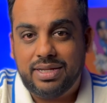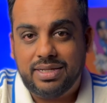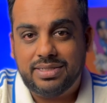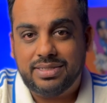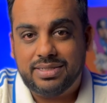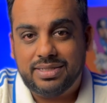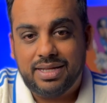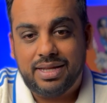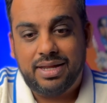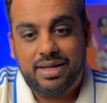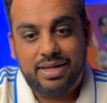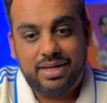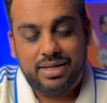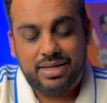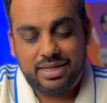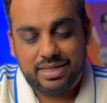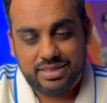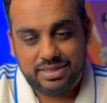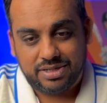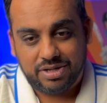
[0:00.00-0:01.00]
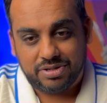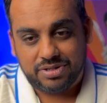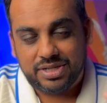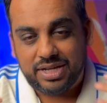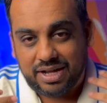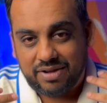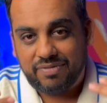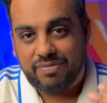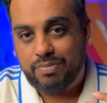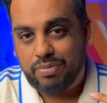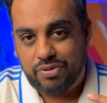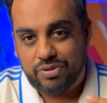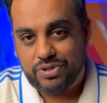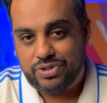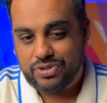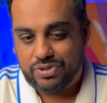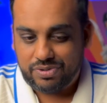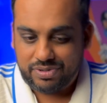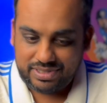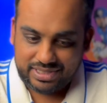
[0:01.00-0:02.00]
He's got tough, broad
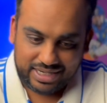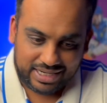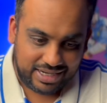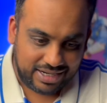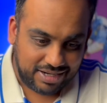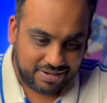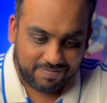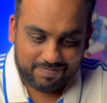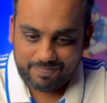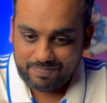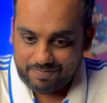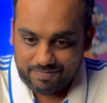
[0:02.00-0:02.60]
shoulders, and